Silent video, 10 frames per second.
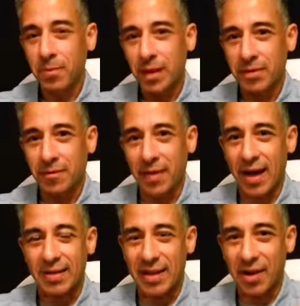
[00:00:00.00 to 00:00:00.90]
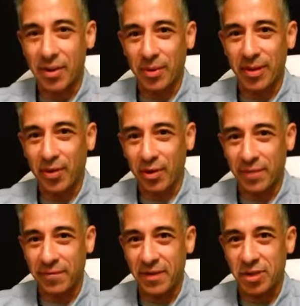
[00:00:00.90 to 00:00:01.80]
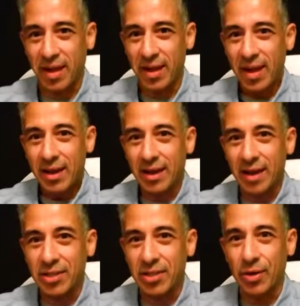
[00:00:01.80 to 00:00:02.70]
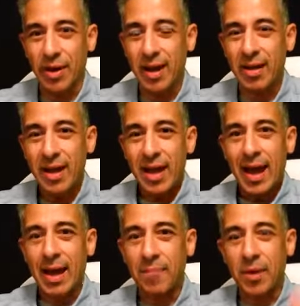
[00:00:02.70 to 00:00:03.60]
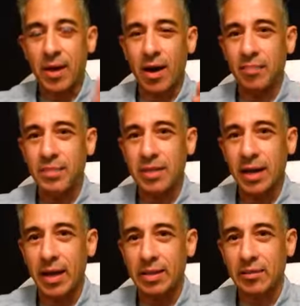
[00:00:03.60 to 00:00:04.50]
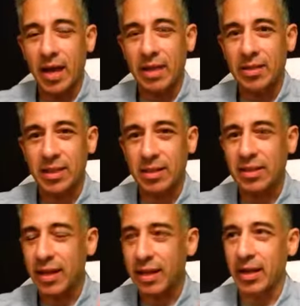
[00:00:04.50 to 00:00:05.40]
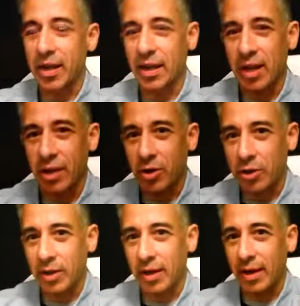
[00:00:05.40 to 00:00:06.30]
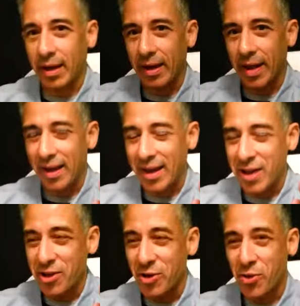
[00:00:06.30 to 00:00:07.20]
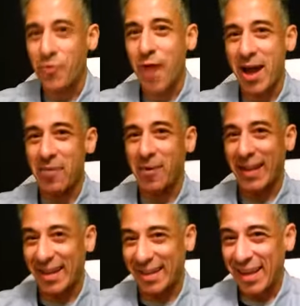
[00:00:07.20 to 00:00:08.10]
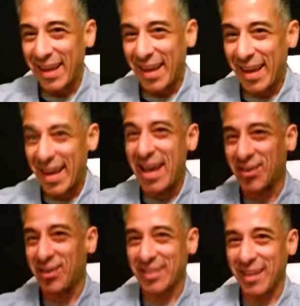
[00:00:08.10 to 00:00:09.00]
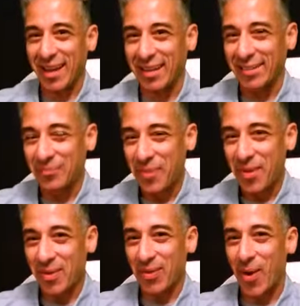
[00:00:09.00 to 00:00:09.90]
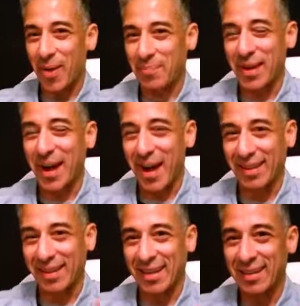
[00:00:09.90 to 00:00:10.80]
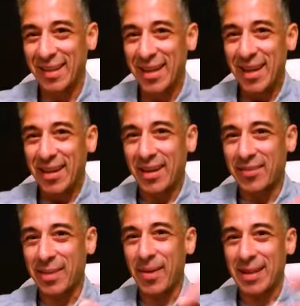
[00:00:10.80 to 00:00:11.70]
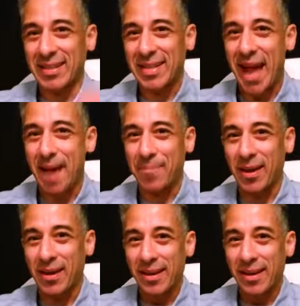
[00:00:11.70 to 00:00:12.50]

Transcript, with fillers: devices. I don't know what they're called. The fidgeting kids are doing it, and it becomes uh, it's it's it's an, incredible and interesting thought behind this. You know, somebody is tapping